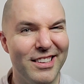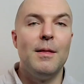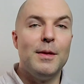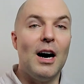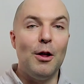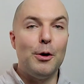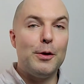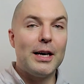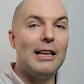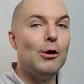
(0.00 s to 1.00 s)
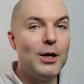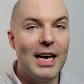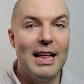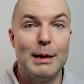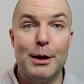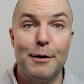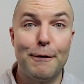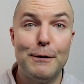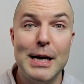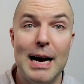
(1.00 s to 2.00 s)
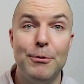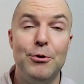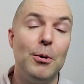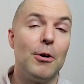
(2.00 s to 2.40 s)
The other thing I look at that the free apps do